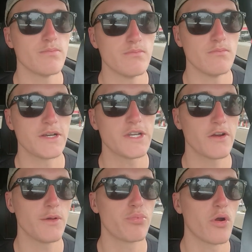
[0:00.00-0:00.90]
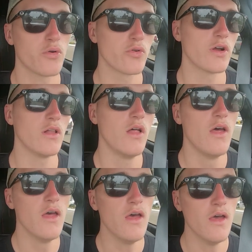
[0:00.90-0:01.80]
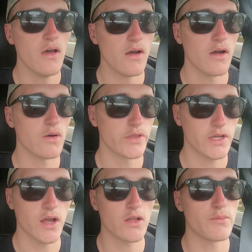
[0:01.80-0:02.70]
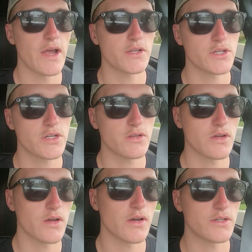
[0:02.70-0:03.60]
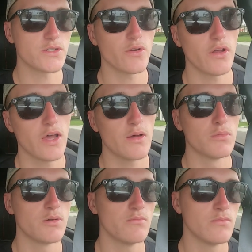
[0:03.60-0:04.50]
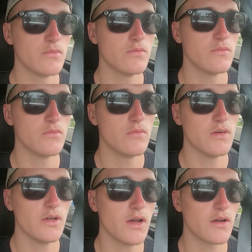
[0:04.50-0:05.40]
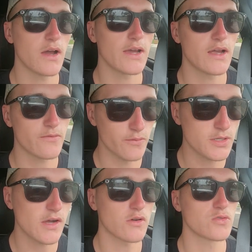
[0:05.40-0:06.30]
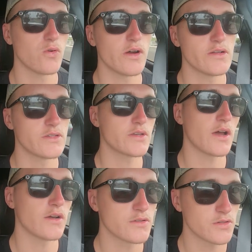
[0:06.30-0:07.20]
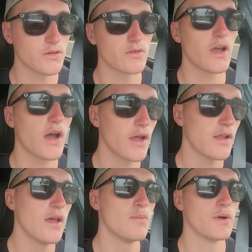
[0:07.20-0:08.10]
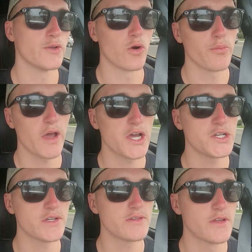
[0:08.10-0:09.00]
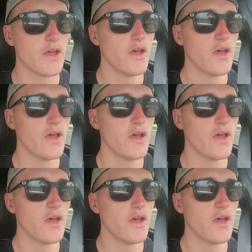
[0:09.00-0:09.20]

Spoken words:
TRD Pro grill with the color matched Toyota emblem, I got from Taco Twans. I also got my door badges.